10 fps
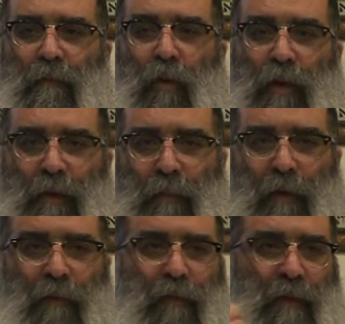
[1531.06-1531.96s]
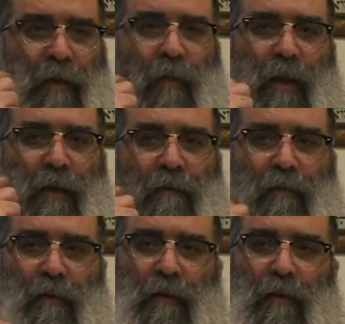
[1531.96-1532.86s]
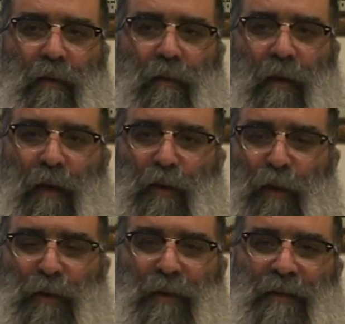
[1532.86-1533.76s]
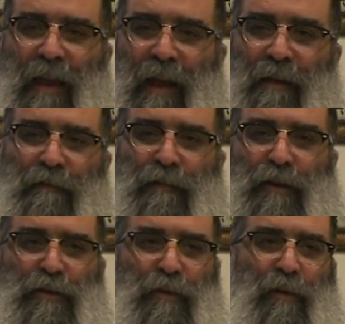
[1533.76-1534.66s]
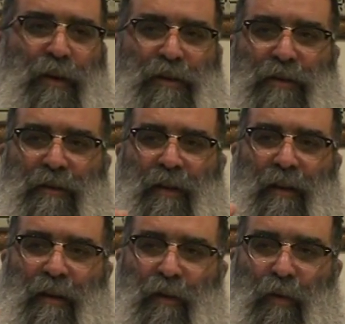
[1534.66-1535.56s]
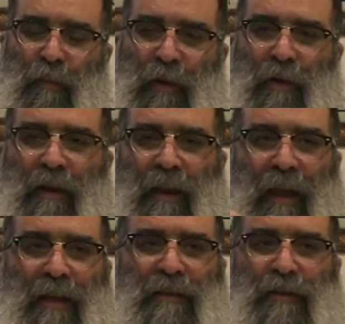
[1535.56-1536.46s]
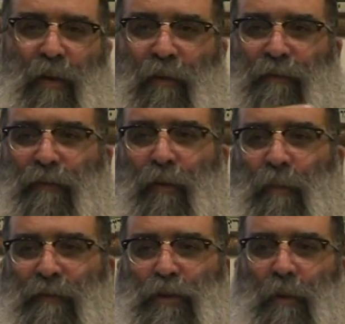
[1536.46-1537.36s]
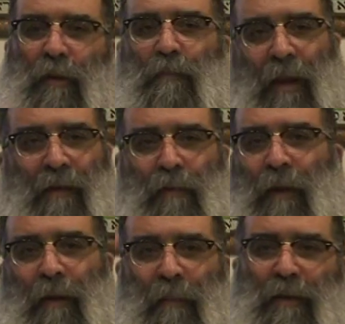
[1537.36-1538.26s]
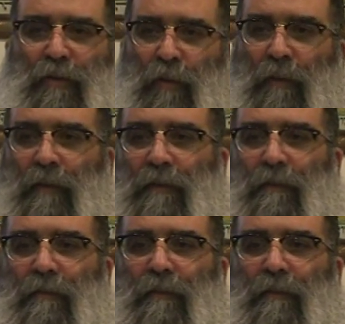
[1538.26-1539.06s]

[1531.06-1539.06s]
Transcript: Look at the beautiful thing we have. I told you this every Jewish community has its own form of chulent, but everybody makes chulent.